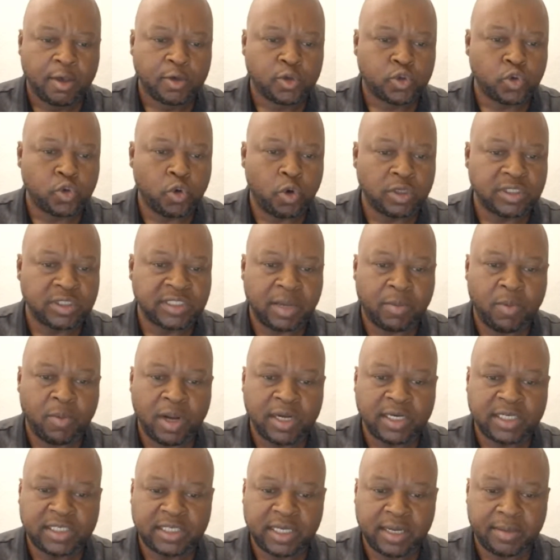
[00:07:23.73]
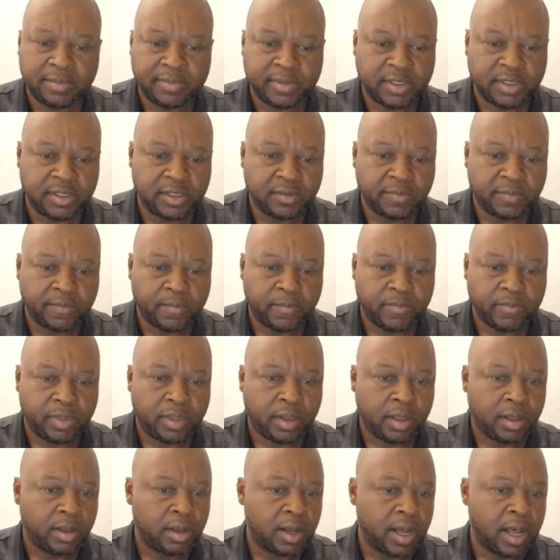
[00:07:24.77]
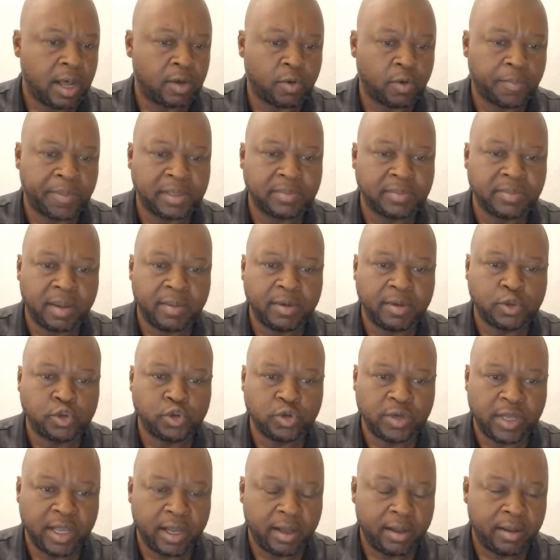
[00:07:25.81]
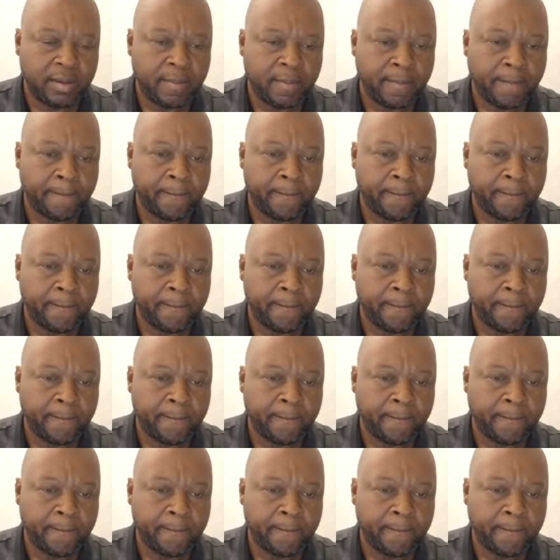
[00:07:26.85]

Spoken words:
So someone trapped Robert Mugabe Jr.